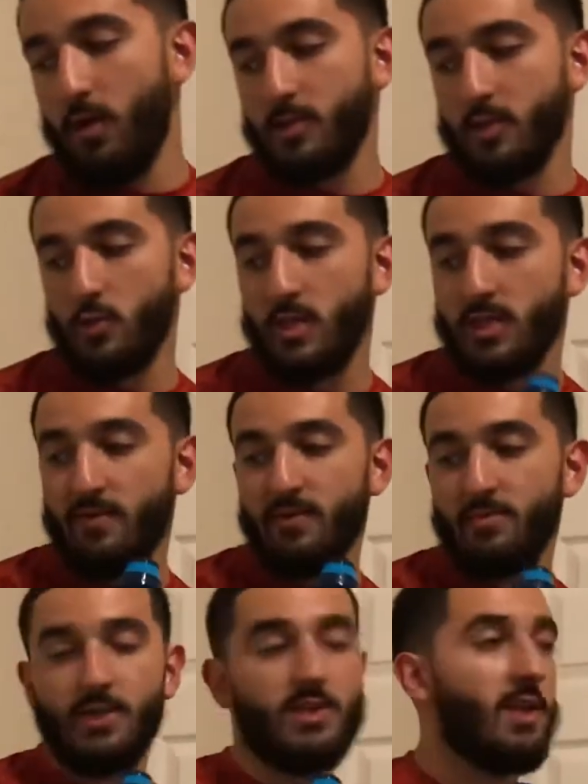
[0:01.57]
a persuasive
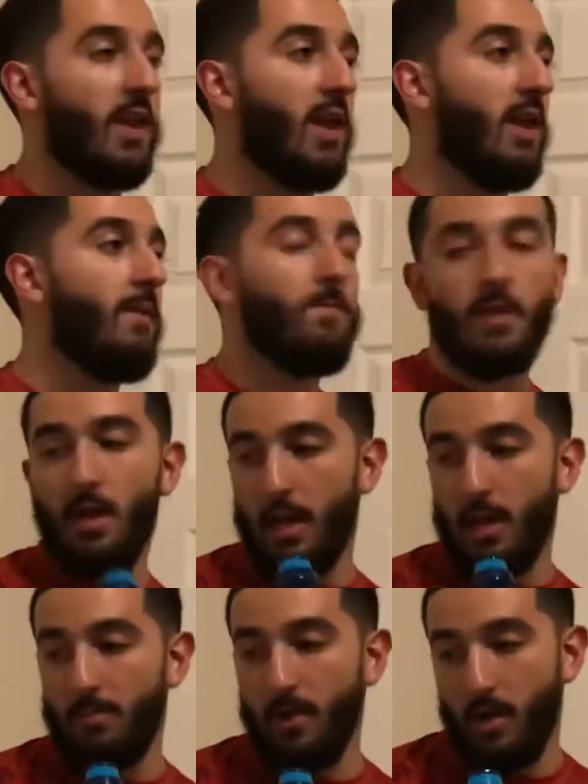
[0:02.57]
speech today
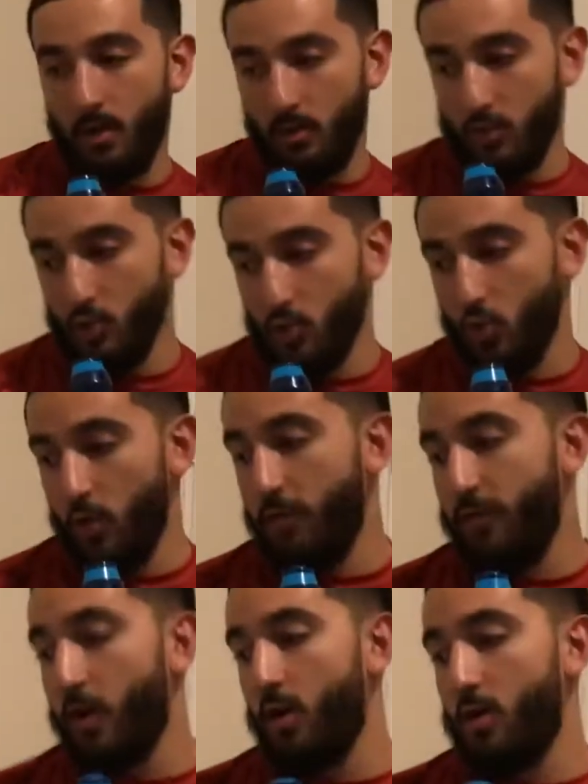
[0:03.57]
about controlling
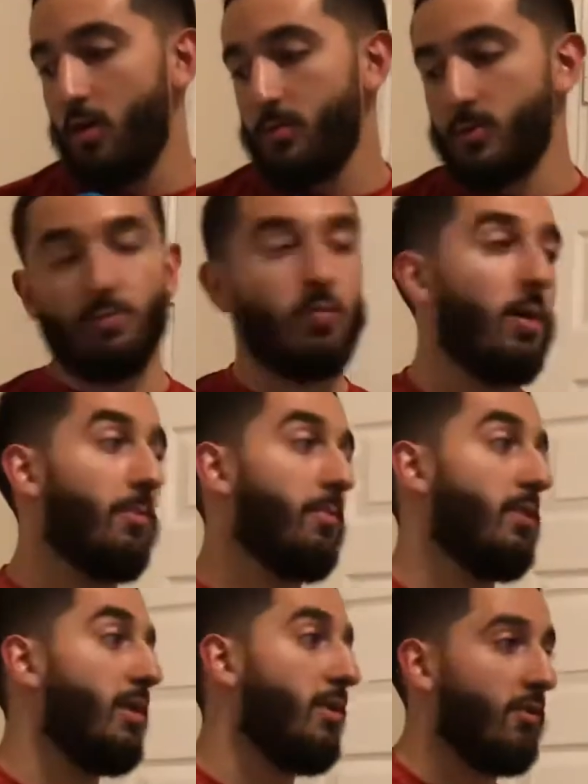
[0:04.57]
firearms with
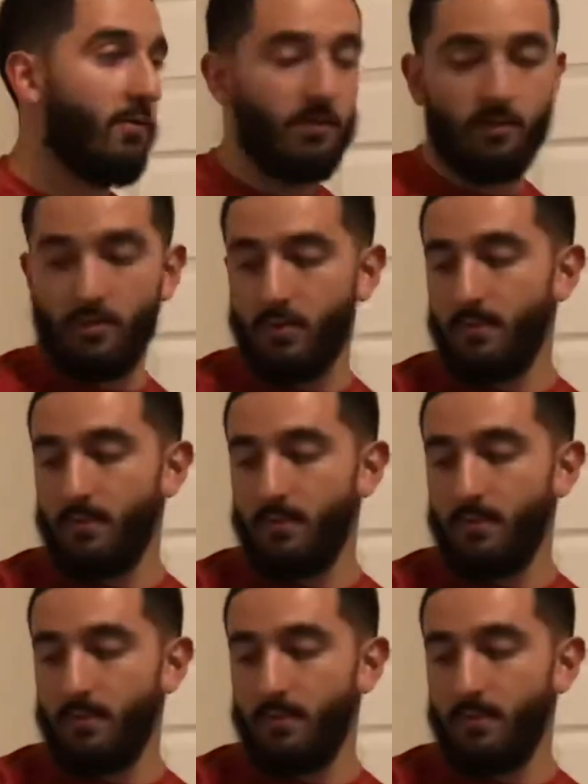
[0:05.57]
proper use.